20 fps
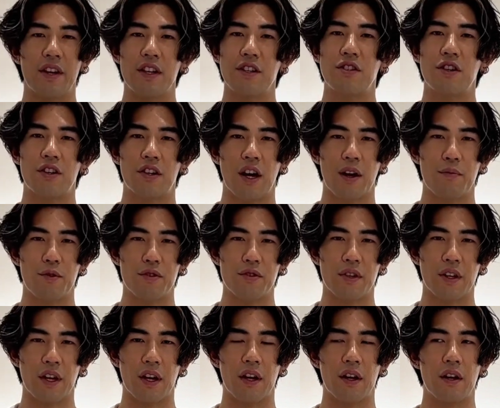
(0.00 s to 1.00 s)
easier time
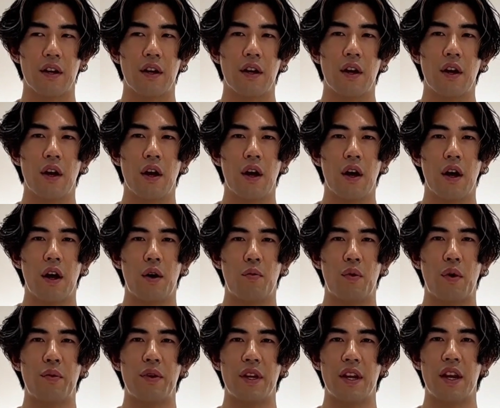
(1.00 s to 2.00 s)
using it.
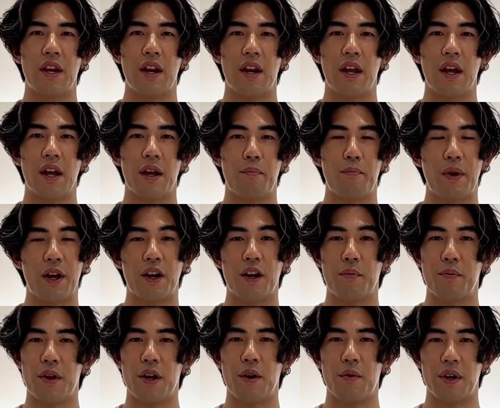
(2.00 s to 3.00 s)
When we needed a bigger
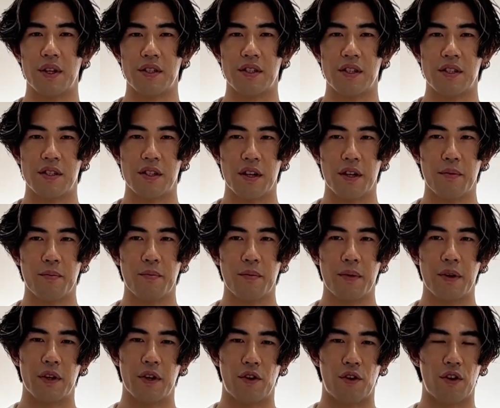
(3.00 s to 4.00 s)
POS system
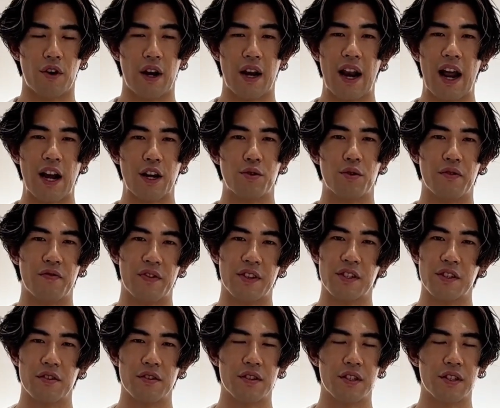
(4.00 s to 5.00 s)
or an actual
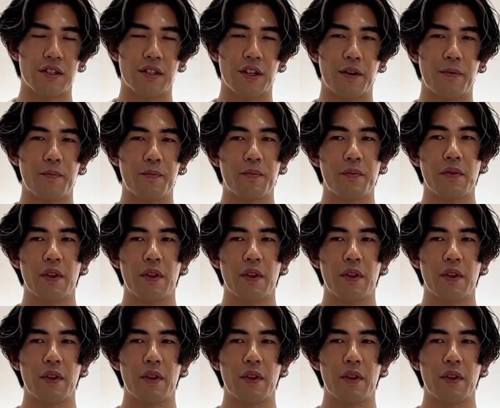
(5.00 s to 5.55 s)
physical system,